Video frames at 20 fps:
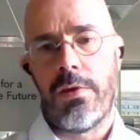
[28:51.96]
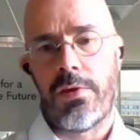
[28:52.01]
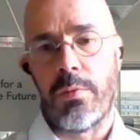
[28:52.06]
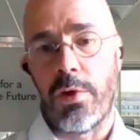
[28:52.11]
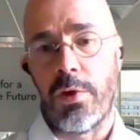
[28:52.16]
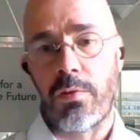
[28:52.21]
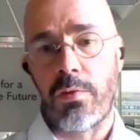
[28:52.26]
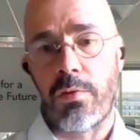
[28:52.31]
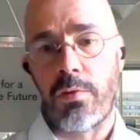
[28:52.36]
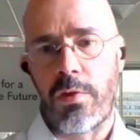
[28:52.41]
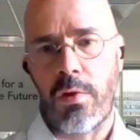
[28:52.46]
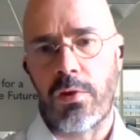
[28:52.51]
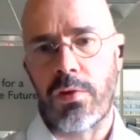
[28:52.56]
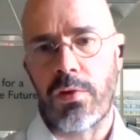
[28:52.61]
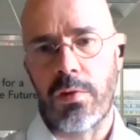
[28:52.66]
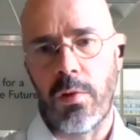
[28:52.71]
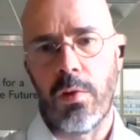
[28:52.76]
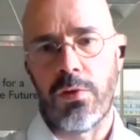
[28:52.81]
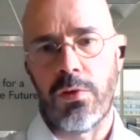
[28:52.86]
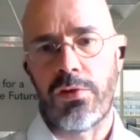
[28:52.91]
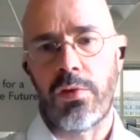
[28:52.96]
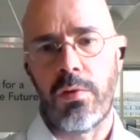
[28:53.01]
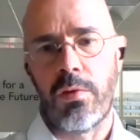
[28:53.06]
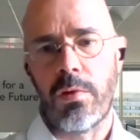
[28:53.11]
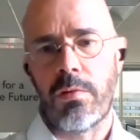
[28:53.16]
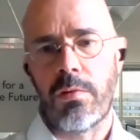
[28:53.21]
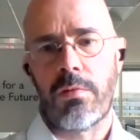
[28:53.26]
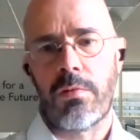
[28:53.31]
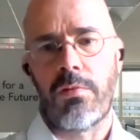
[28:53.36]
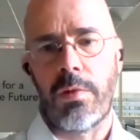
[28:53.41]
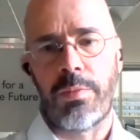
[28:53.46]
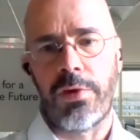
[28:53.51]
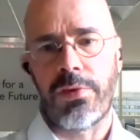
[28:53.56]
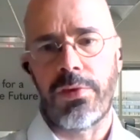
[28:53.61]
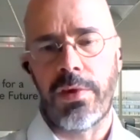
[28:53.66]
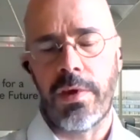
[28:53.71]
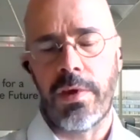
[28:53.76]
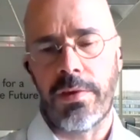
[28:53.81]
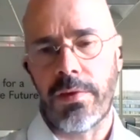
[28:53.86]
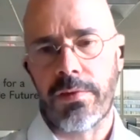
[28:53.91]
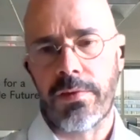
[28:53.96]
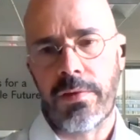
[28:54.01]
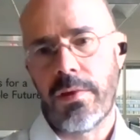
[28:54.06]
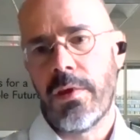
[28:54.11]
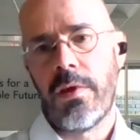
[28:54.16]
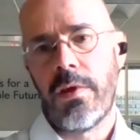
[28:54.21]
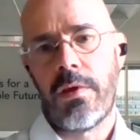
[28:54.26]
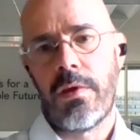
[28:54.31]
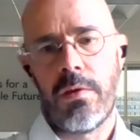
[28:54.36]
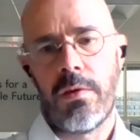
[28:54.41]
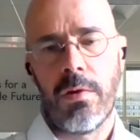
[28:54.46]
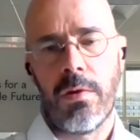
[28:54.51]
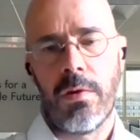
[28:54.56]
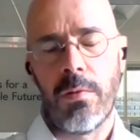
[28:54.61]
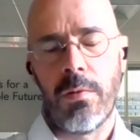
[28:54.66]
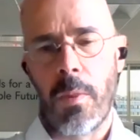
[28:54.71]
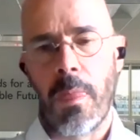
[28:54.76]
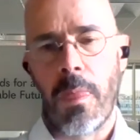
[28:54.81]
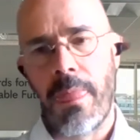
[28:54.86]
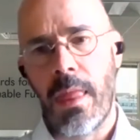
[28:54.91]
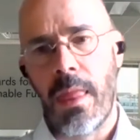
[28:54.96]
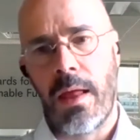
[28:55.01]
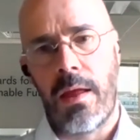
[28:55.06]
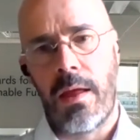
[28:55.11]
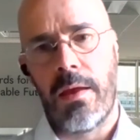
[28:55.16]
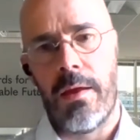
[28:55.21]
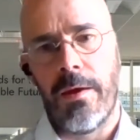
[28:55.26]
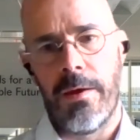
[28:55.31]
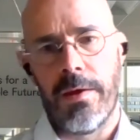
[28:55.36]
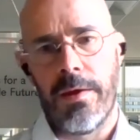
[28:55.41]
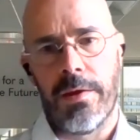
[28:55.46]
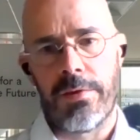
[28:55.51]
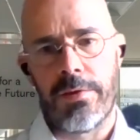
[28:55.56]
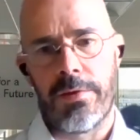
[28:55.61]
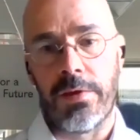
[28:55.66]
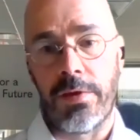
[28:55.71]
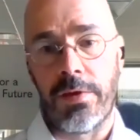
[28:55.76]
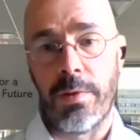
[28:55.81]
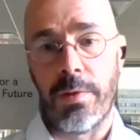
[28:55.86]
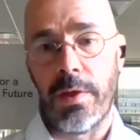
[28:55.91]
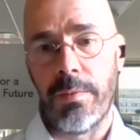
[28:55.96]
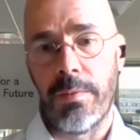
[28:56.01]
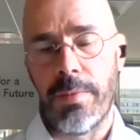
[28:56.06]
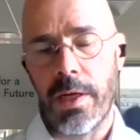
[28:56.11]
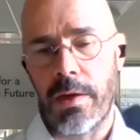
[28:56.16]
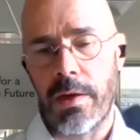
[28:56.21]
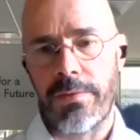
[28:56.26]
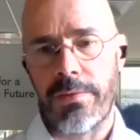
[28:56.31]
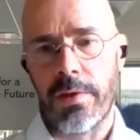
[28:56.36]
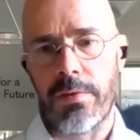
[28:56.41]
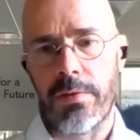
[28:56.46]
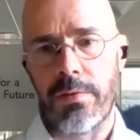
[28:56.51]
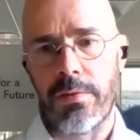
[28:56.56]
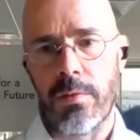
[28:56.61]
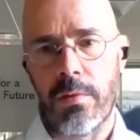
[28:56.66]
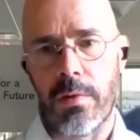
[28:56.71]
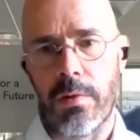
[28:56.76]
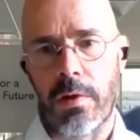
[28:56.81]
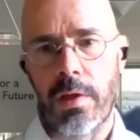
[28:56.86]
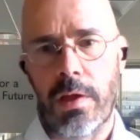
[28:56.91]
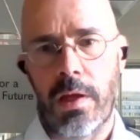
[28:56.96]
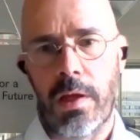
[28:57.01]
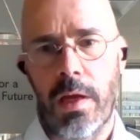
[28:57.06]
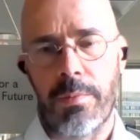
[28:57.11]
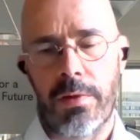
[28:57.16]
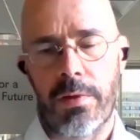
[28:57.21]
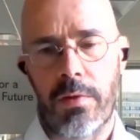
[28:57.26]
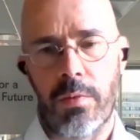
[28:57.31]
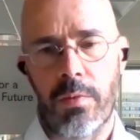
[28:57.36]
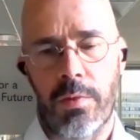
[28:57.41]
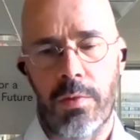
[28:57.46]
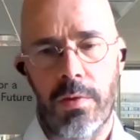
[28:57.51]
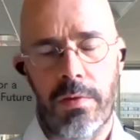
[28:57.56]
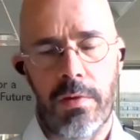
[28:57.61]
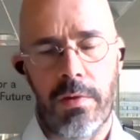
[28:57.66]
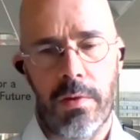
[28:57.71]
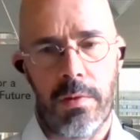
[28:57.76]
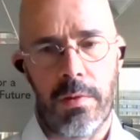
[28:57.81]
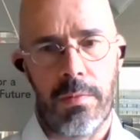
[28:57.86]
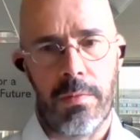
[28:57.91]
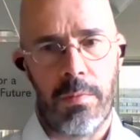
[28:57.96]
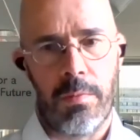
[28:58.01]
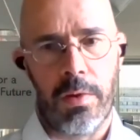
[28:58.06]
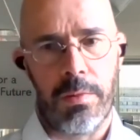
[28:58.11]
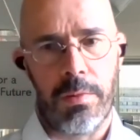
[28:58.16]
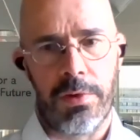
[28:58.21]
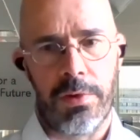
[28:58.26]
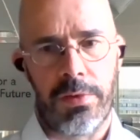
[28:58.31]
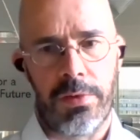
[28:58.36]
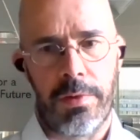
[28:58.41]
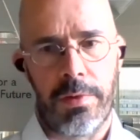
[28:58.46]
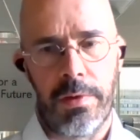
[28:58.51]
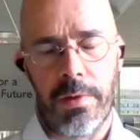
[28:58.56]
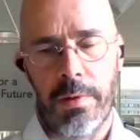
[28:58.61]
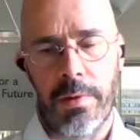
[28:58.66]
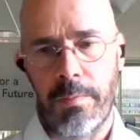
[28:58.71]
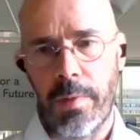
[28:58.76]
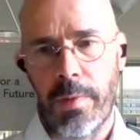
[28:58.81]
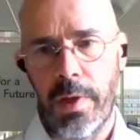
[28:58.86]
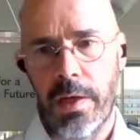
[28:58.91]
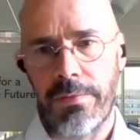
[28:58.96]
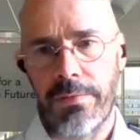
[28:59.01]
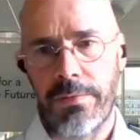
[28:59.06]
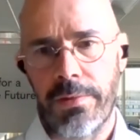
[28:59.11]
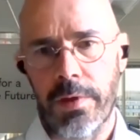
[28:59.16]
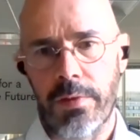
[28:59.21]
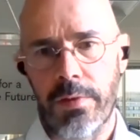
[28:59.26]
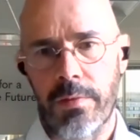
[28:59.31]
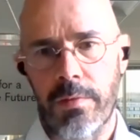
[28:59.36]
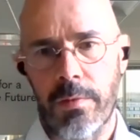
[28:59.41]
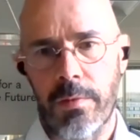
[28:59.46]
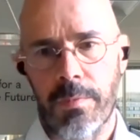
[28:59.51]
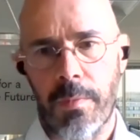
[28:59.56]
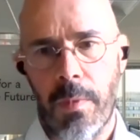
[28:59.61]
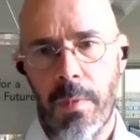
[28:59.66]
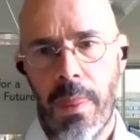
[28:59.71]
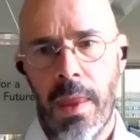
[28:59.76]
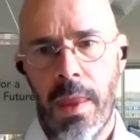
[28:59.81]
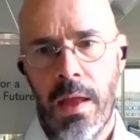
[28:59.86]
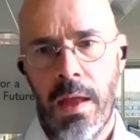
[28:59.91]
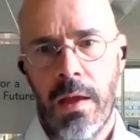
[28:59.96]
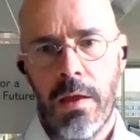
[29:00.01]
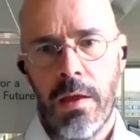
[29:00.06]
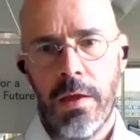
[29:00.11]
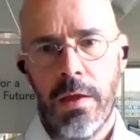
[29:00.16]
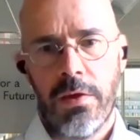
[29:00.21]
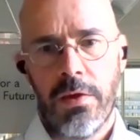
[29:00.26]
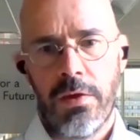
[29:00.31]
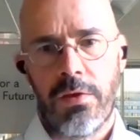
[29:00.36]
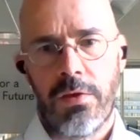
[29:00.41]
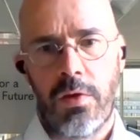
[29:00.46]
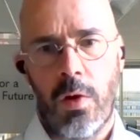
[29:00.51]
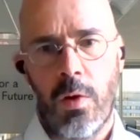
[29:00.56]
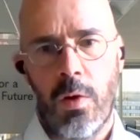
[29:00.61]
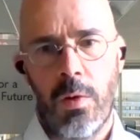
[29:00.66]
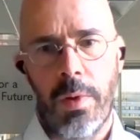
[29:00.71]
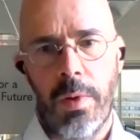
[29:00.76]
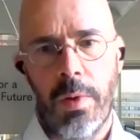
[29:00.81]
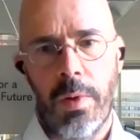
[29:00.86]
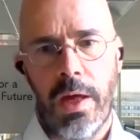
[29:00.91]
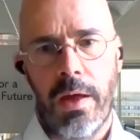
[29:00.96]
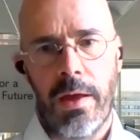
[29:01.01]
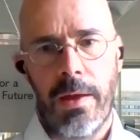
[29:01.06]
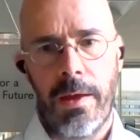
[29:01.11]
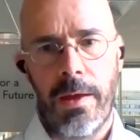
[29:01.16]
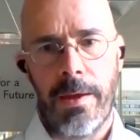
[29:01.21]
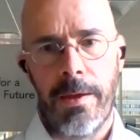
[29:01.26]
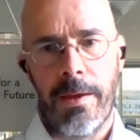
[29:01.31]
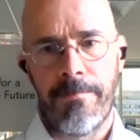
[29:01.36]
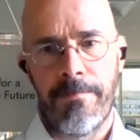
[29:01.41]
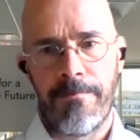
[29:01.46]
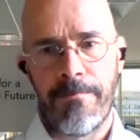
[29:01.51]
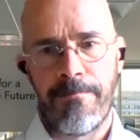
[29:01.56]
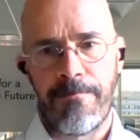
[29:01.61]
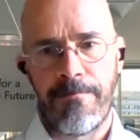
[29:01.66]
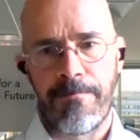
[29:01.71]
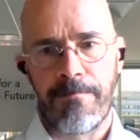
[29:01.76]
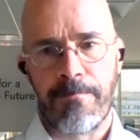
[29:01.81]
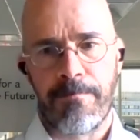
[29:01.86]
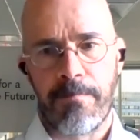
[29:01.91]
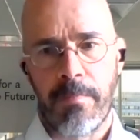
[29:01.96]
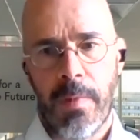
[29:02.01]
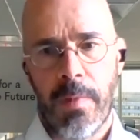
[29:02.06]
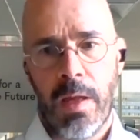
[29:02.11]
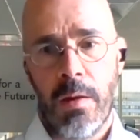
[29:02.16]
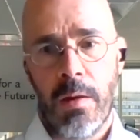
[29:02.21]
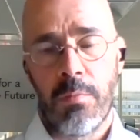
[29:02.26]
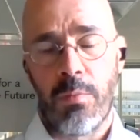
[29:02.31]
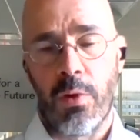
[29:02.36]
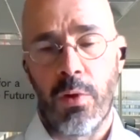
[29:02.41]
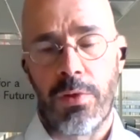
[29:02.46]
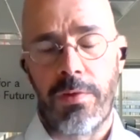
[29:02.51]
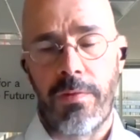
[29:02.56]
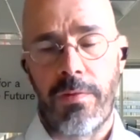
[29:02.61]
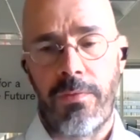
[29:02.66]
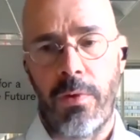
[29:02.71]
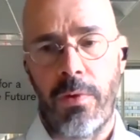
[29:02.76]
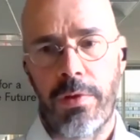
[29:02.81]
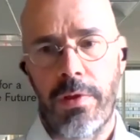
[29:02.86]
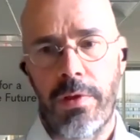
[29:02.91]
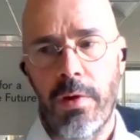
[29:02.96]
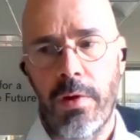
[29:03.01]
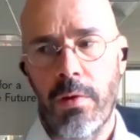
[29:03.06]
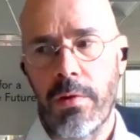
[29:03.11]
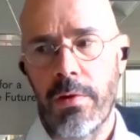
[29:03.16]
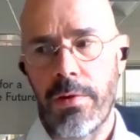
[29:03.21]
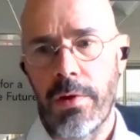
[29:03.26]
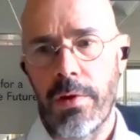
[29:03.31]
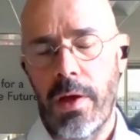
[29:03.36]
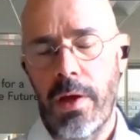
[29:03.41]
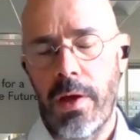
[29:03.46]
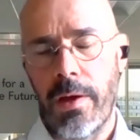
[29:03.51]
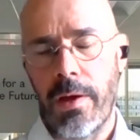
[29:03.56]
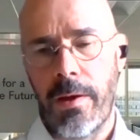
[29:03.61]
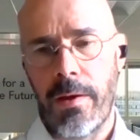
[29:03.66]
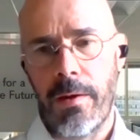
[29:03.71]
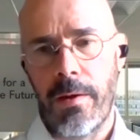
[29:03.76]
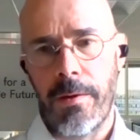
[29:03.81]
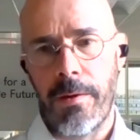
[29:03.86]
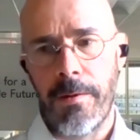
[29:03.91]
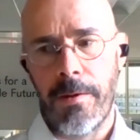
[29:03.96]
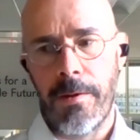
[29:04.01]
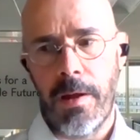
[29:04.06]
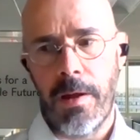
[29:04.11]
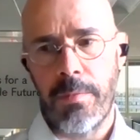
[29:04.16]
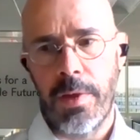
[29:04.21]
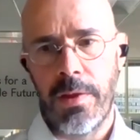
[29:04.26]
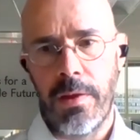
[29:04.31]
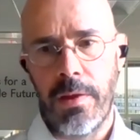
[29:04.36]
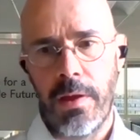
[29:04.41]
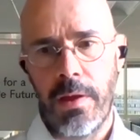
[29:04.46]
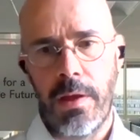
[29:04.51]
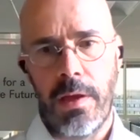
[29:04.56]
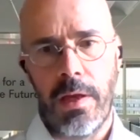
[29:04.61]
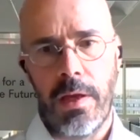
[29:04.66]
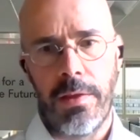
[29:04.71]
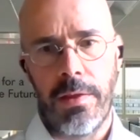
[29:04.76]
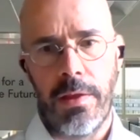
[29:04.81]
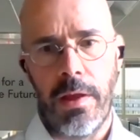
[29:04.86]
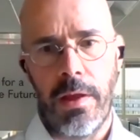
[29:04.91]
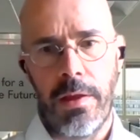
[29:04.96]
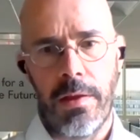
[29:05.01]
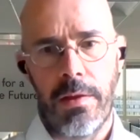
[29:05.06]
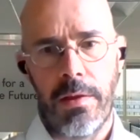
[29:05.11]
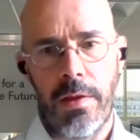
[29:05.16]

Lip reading: emission reduction also represents, CCB benefits, climate, community, and biodiversity benefits. So, but for the other, in